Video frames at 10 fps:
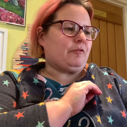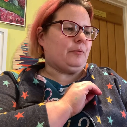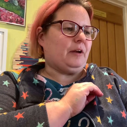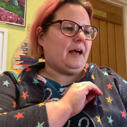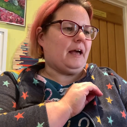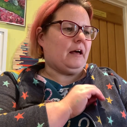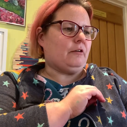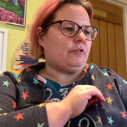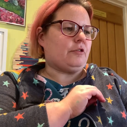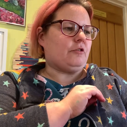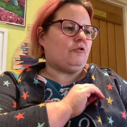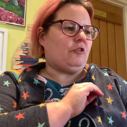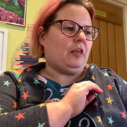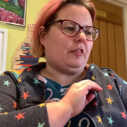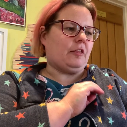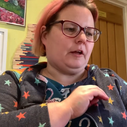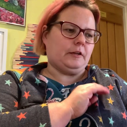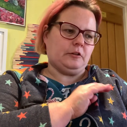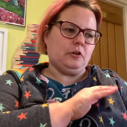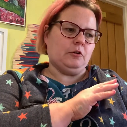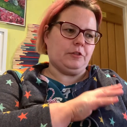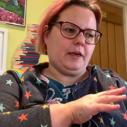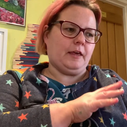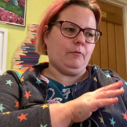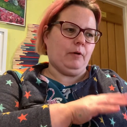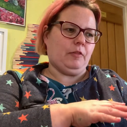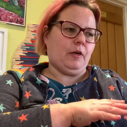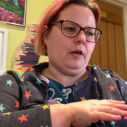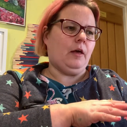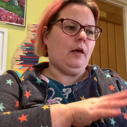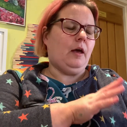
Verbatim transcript: smaller house, she decided to not take it with her.